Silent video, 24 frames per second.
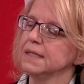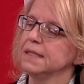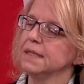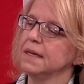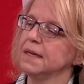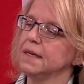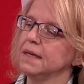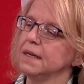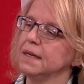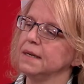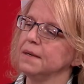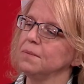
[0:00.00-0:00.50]

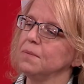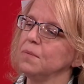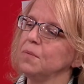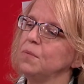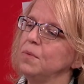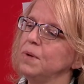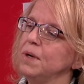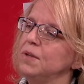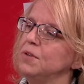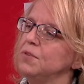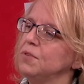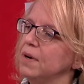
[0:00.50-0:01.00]
um,
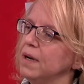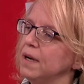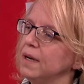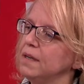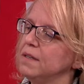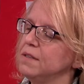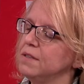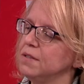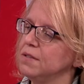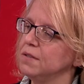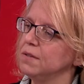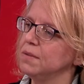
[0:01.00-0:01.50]
we
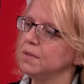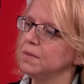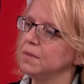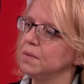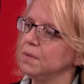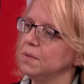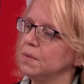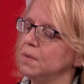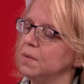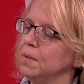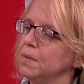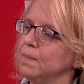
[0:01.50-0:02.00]
tried
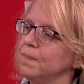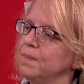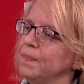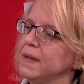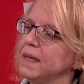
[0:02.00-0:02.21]
to